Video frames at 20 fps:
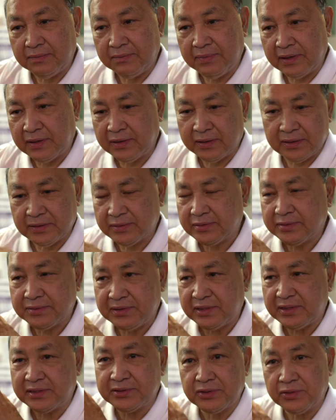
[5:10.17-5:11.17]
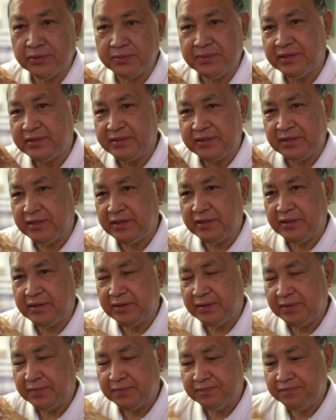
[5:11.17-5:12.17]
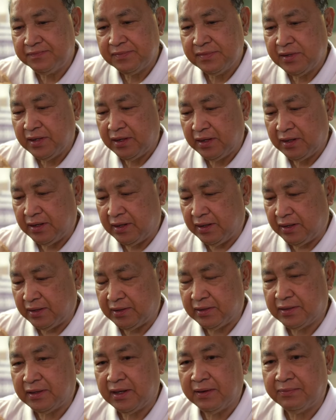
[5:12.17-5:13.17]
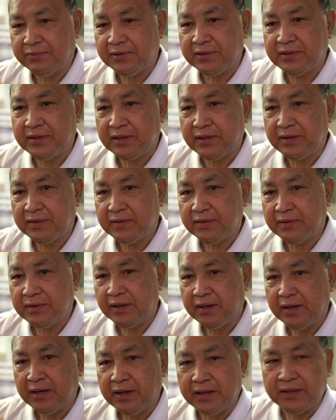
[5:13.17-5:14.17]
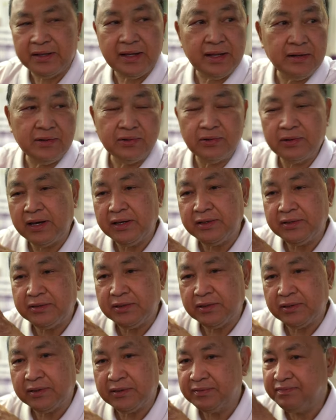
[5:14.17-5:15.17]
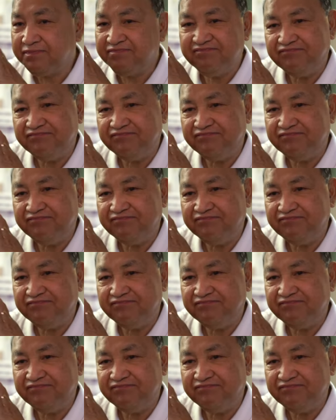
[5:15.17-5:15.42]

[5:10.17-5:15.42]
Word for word: Because they're so busy and everything. And then location.